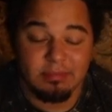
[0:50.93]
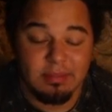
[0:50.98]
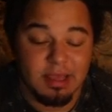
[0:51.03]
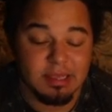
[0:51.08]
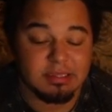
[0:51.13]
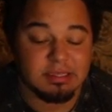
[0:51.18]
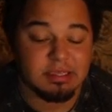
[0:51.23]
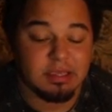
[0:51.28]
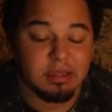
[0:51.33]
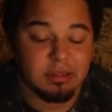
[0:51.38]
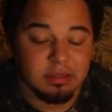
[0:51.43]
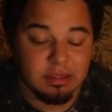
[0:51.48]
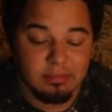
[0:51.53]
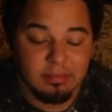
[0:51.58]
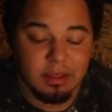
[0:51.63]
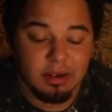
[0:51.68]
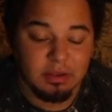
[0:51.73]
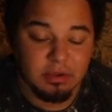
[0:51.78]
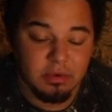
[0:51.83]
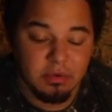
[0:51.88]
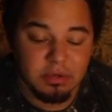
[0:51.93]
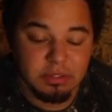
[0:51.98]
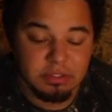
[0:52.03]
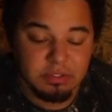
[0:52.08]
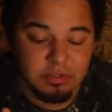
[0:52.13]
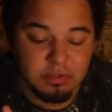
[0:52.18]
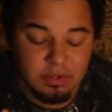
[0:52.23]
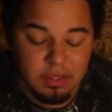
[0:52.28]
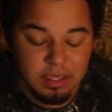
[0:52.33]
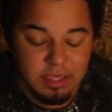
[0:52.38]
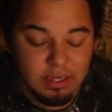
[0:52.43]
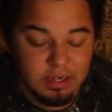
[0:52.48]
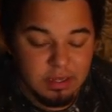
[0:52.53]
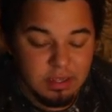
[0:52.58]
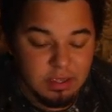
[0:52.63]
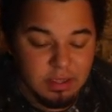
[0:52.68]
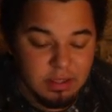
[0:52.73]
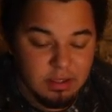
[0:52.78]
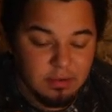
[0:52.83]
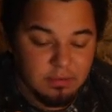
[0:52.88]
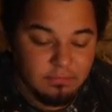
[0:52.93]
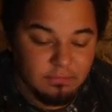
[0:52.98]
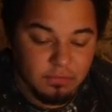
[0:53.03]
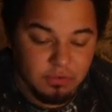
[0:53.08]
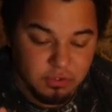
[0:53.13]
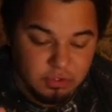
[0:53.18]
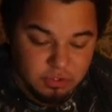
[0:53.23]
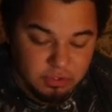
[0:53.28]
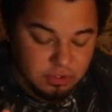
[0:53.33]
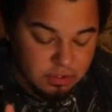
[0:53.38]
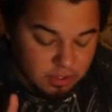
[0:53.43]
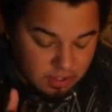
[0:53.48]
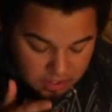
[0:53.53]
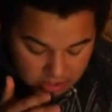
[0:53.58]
maxing out the amount of coins you get for sure